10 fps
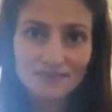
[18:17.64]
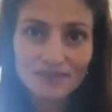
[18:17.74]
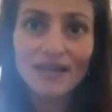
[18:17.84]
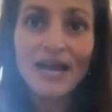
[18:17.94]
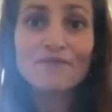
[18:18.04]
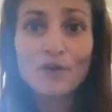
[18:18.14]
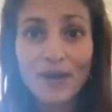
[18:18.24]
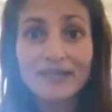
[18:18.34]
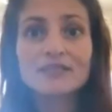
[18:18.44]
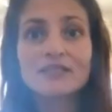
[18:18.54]
Add
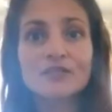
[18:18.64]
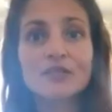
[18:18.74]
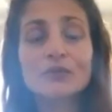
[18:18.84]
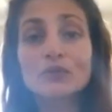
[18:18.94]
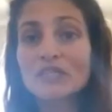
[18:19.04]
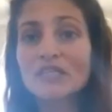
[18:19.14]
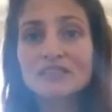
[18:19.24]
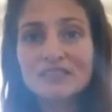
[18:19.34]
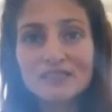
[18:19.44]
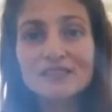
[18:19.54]
variety to your
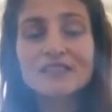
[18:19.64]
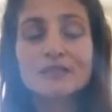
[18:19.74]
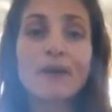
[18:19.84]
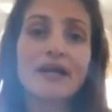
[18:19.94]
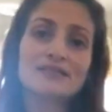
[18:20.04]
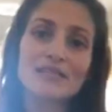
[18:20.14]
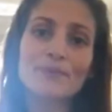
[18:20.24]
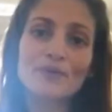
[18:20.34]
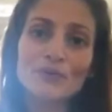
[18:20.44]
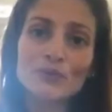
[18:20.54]
routines, spice
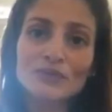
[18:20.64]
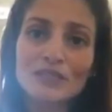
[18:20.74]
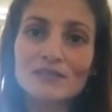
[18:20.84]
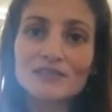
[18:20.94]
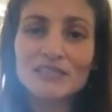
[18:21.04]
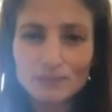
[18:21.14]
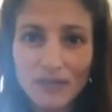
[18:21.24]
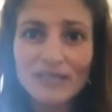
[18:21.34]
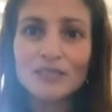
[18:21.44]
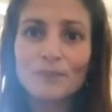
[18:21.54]
up your routines,
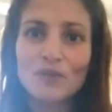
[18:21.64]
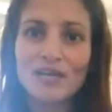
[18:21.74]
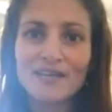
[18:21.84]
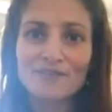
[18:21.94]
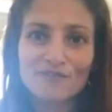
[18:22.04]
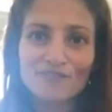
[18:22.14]
spice up your life.